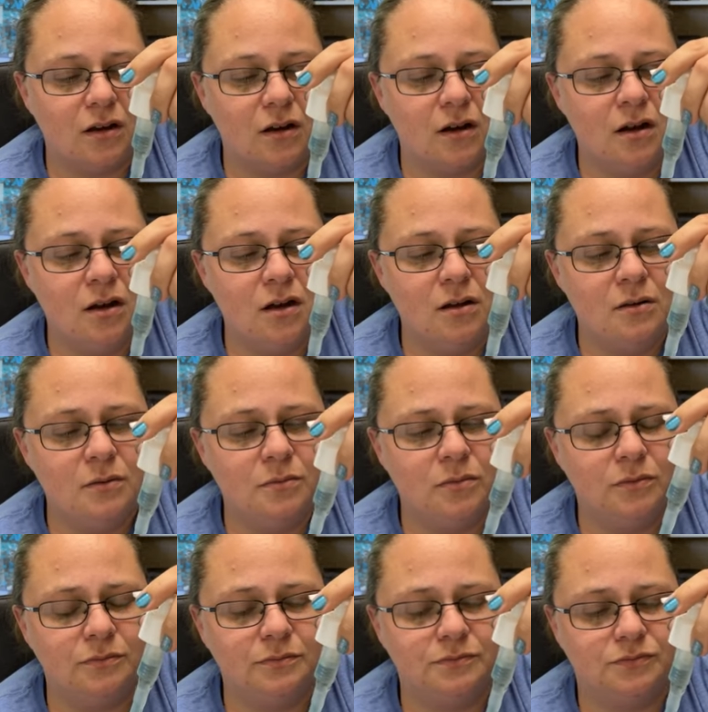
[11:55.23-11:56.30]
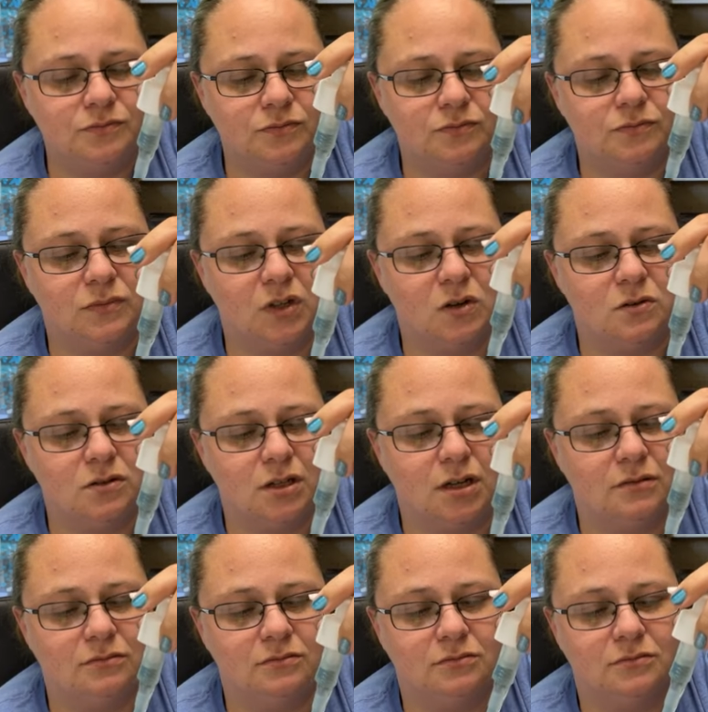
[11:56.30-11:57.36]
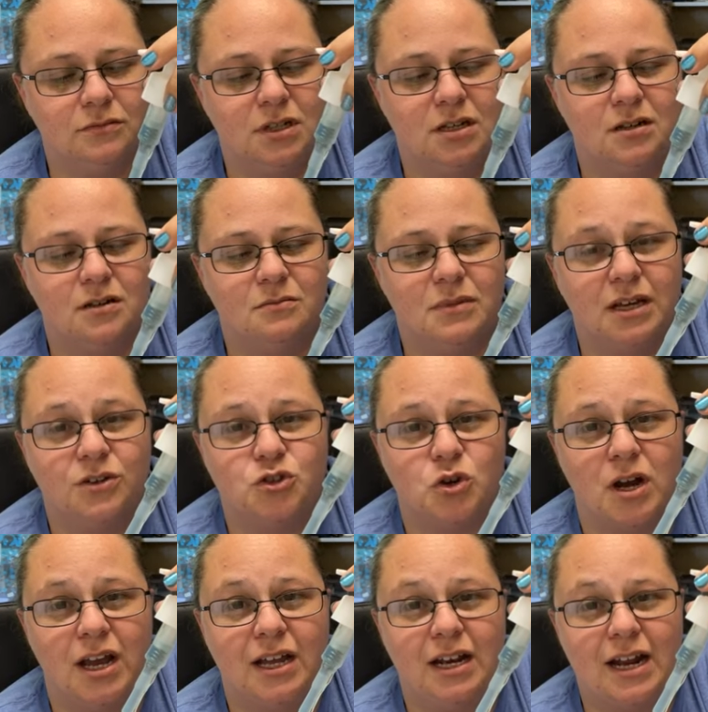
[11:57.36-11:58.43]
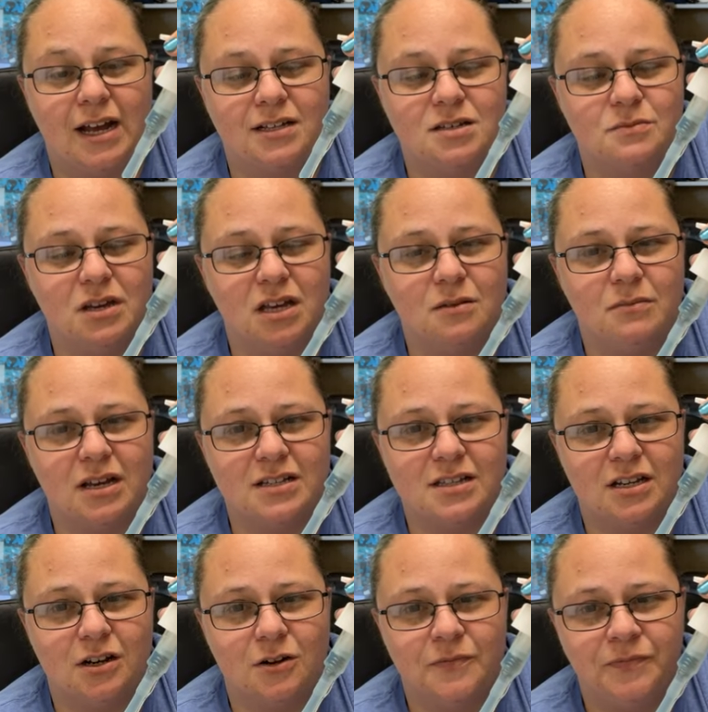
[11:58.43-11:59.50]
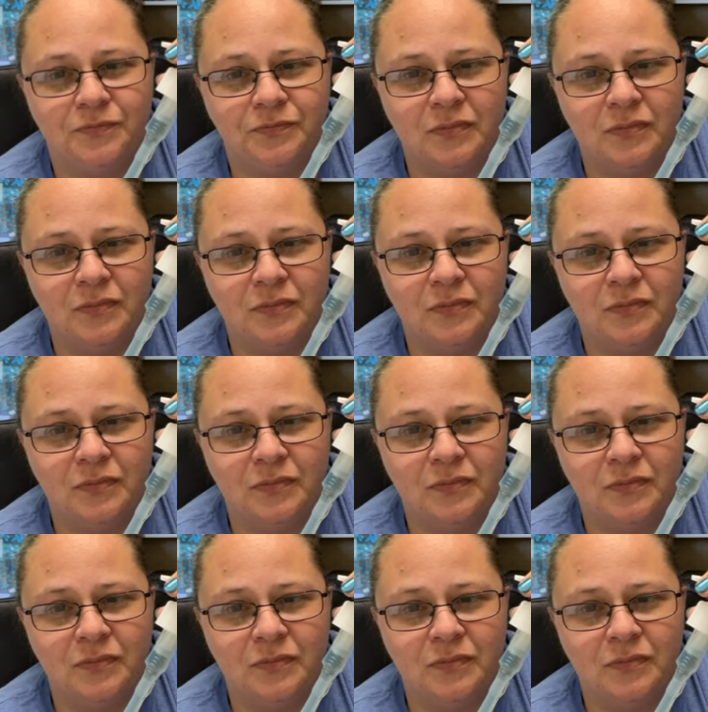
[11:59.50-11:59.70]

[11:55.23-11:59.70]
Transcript: um, hold on. like trying not to make a mess here.